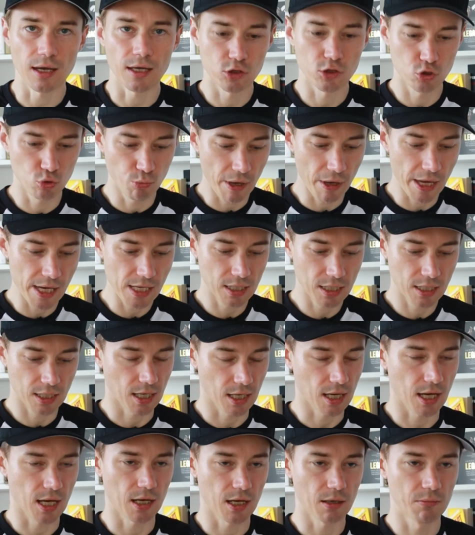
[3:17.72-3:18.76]
to make
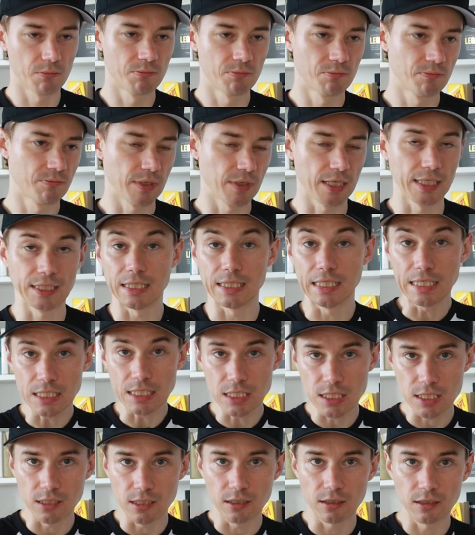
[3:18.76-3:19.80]
it's
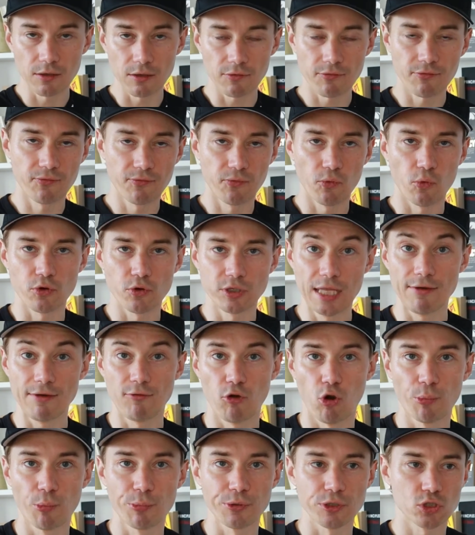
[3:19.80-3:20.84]
easier for
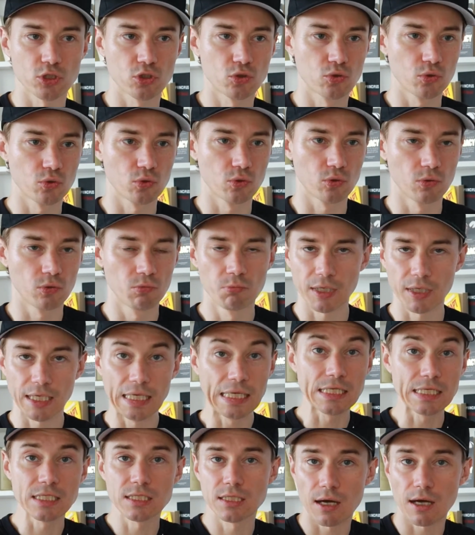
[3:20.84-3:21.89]
developers to
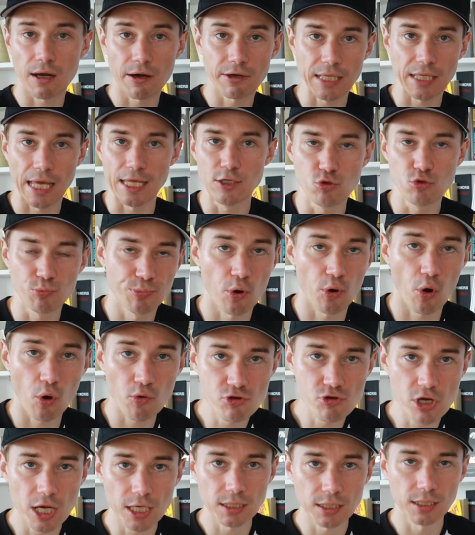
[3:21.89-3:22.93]
kickstart a new
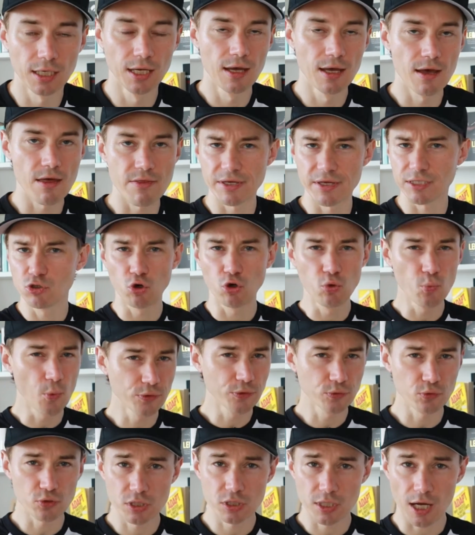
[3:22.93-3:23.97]
project. They don't want
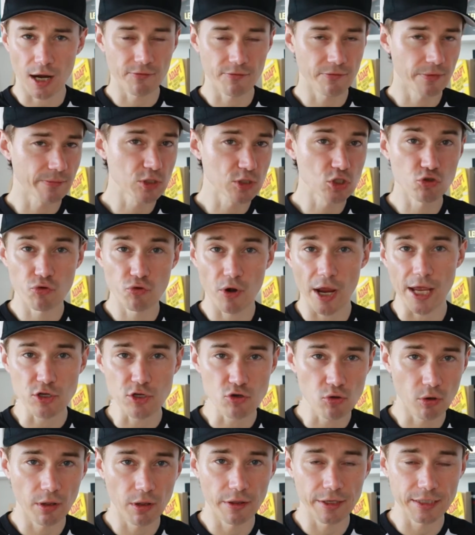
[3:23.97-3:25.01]
to start from scratch
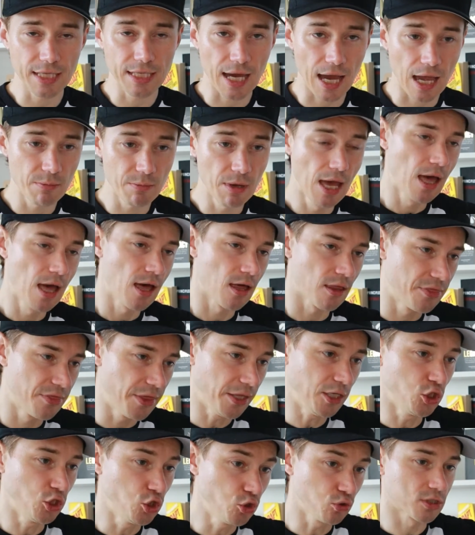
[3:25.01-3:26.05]
all the time. They
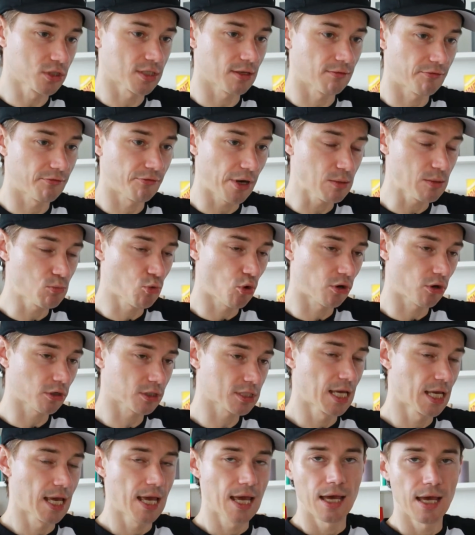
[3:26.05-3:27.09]
use some frameworks,
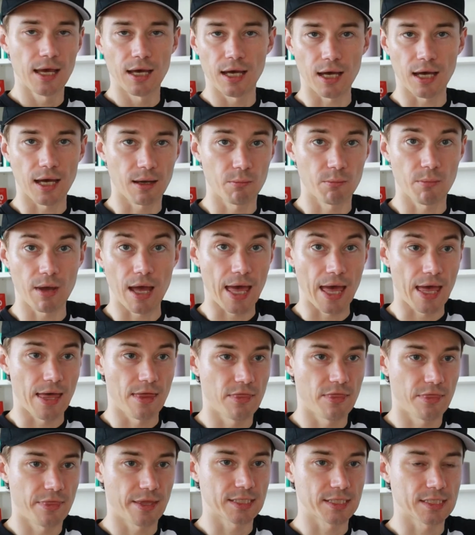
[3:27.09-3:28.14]

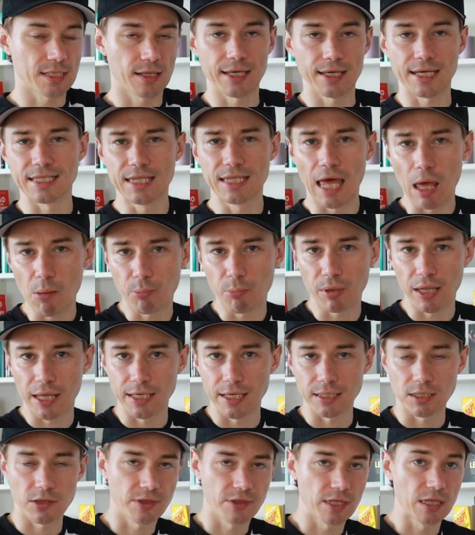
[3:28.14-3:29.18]
and that's like a
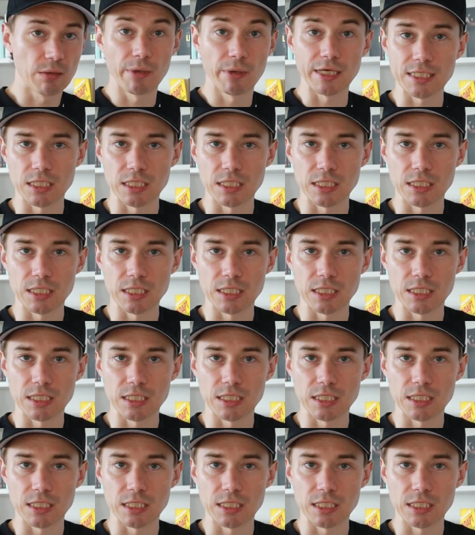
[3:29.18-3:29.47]
template that makes